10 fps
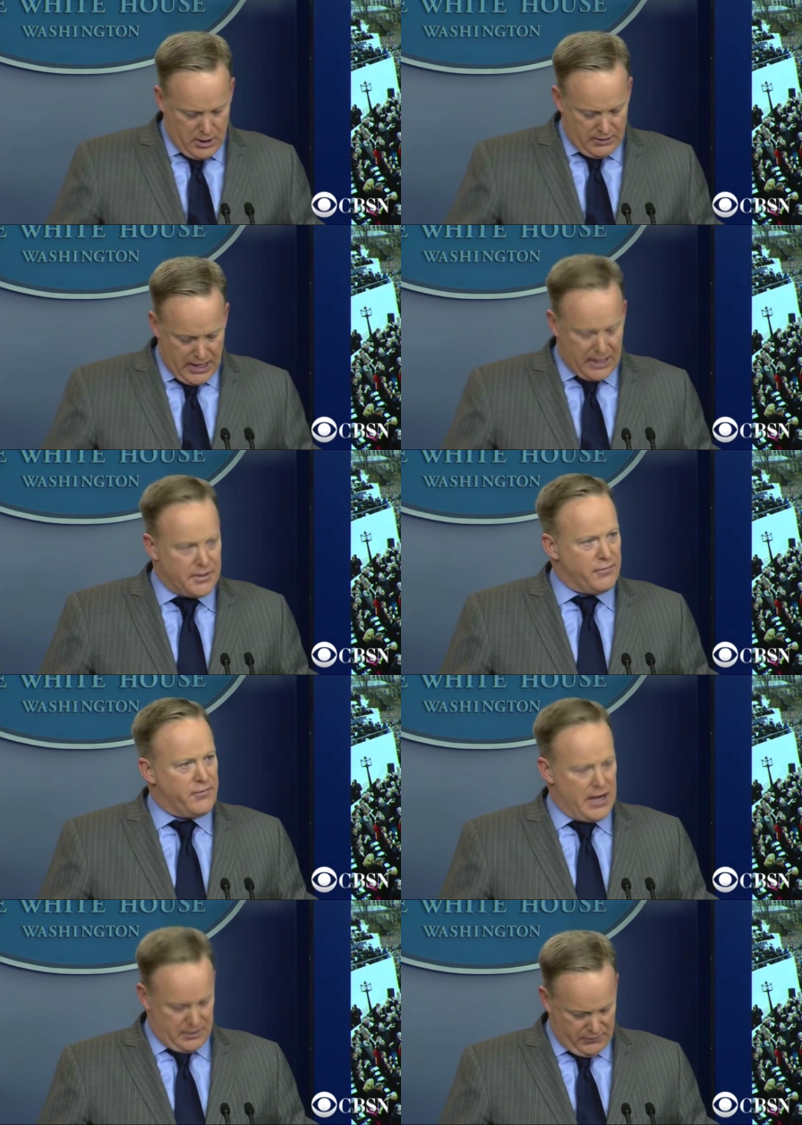That had the
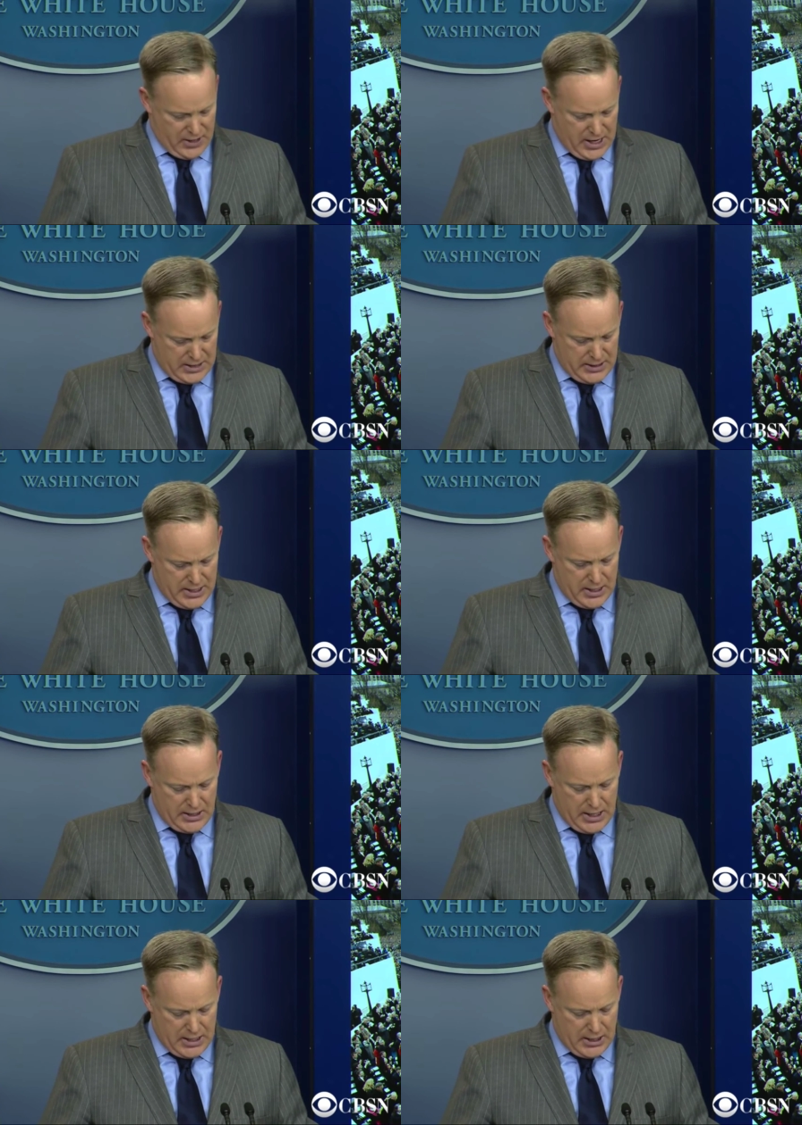effect of highlighting
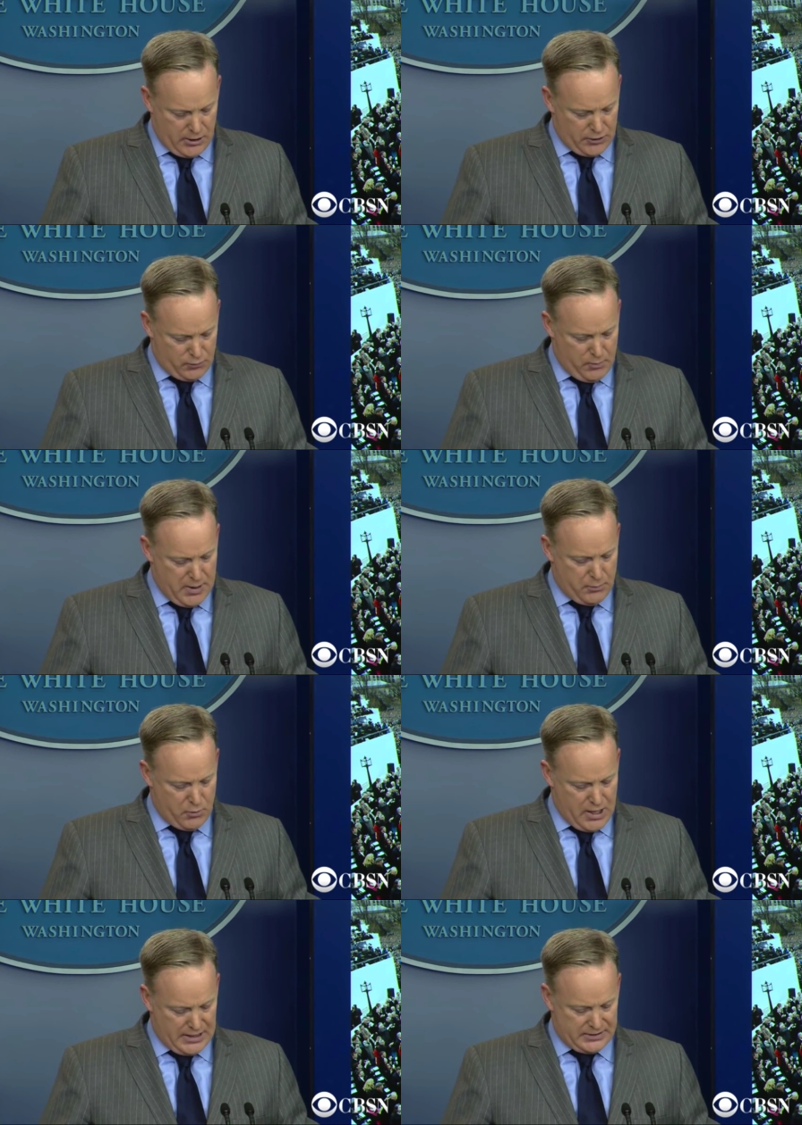any areas where people were
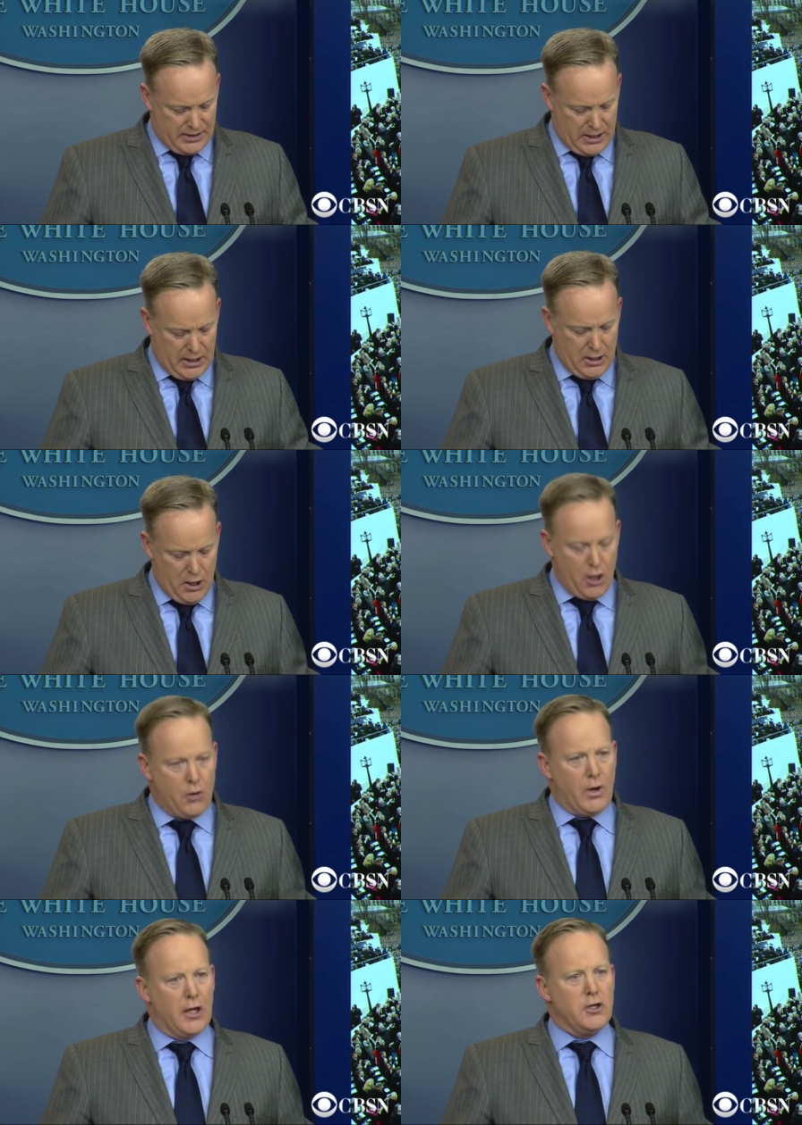not standing,
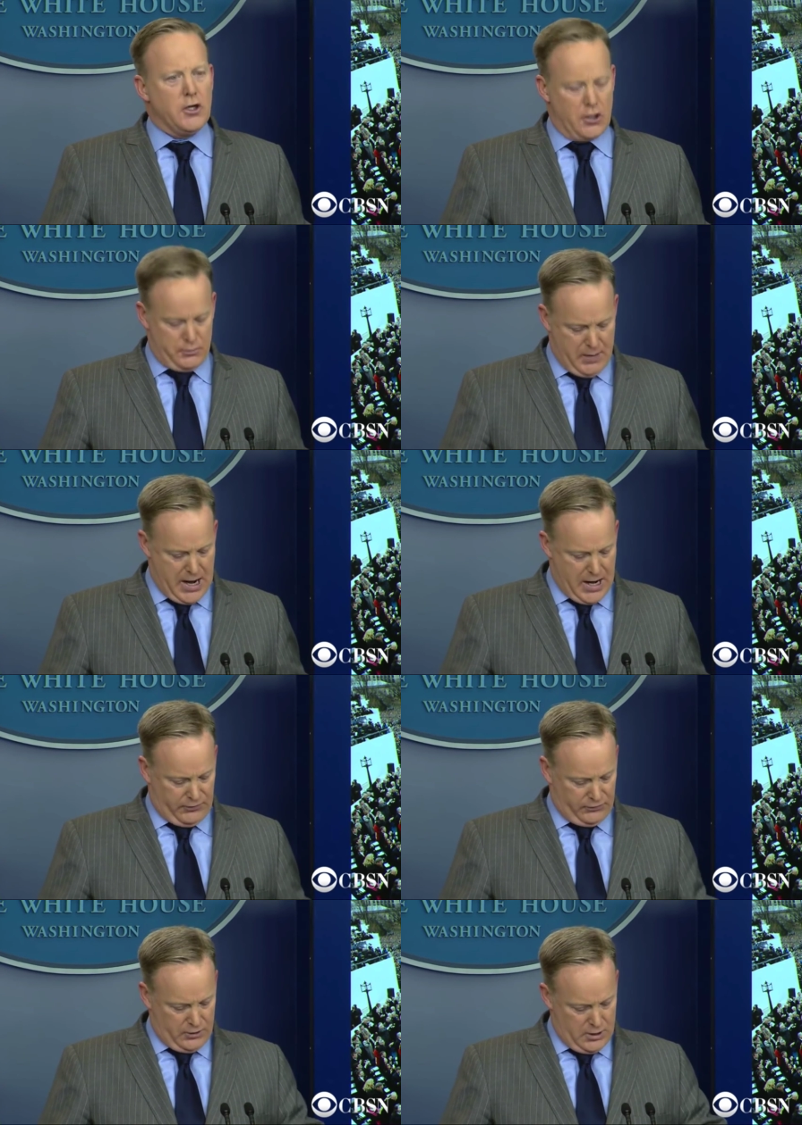while in years
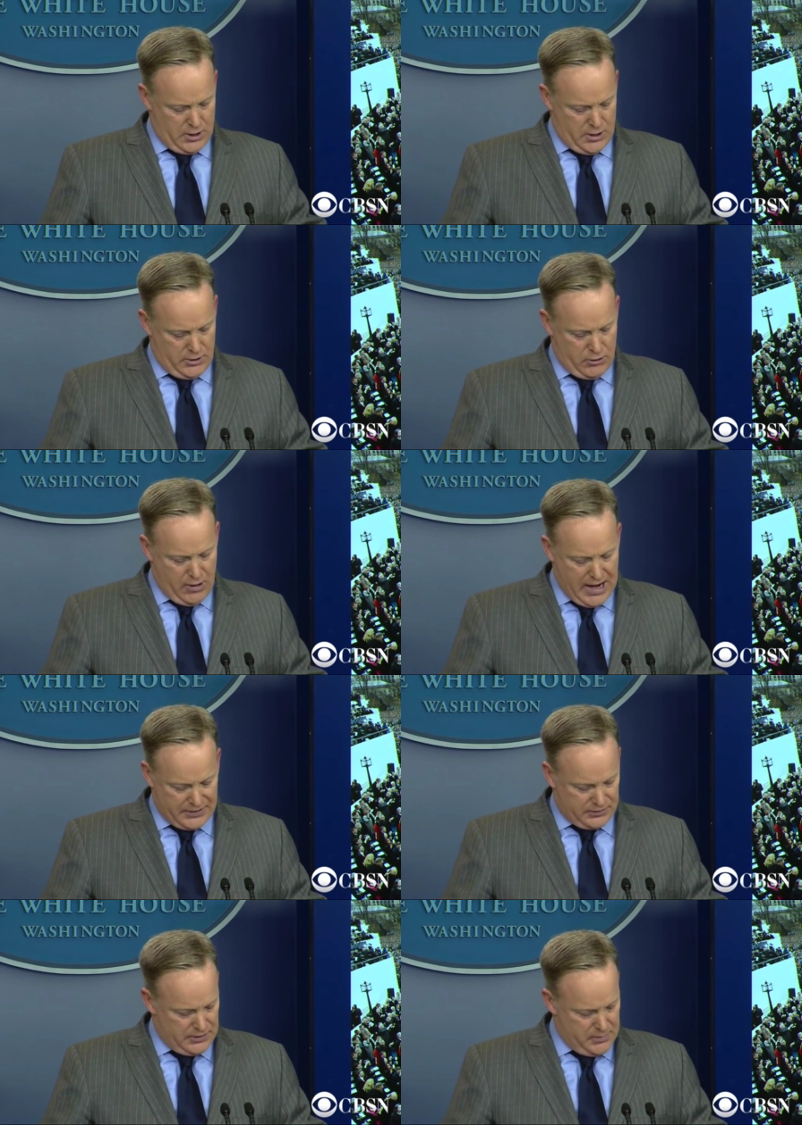past, the
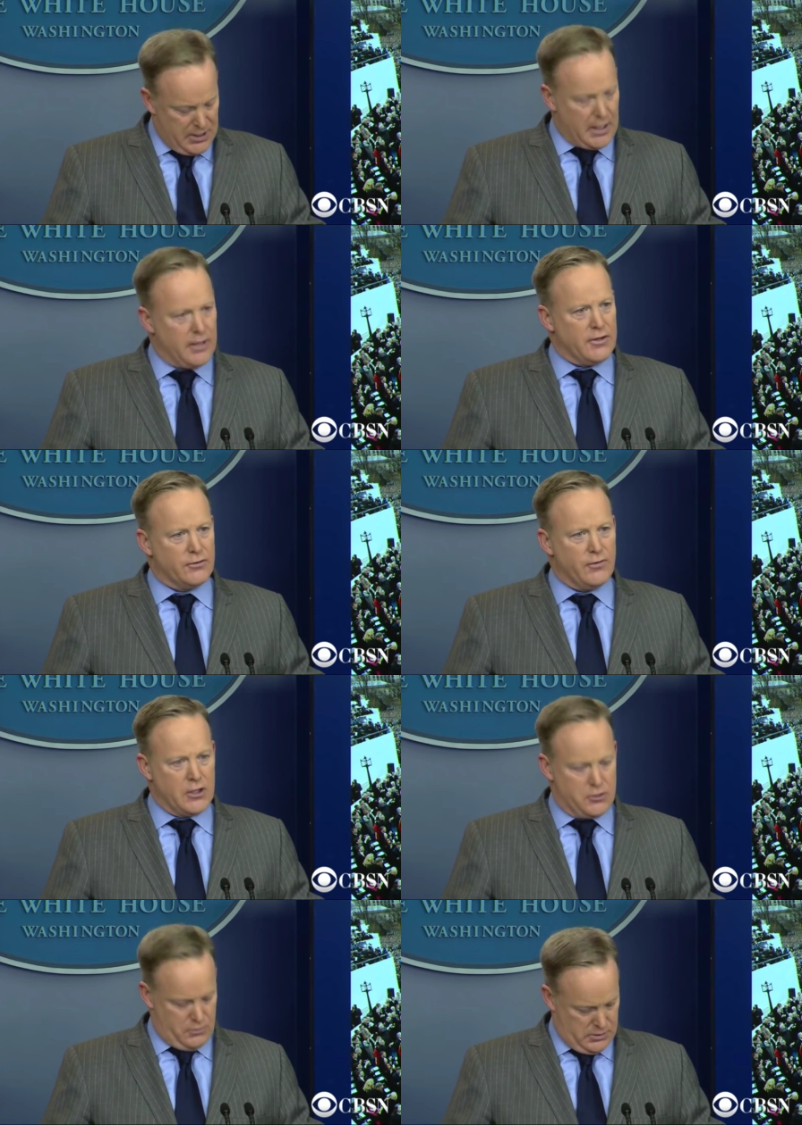grass eliminated this
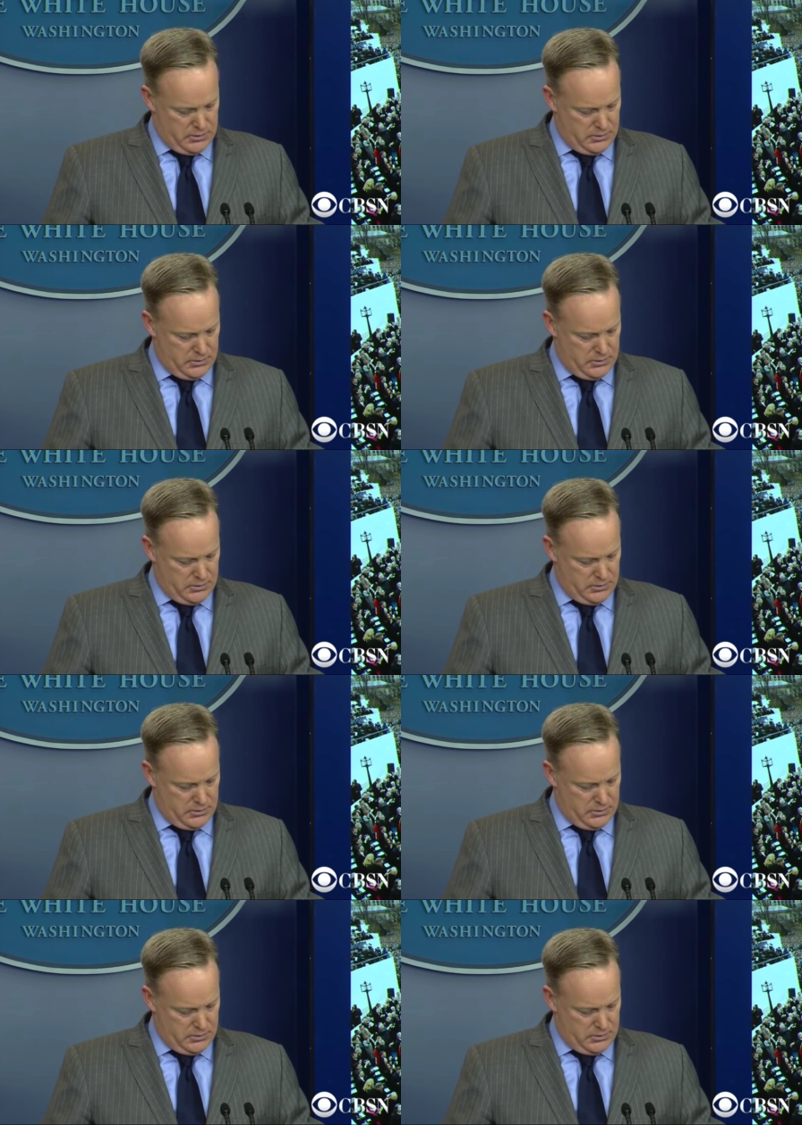visual.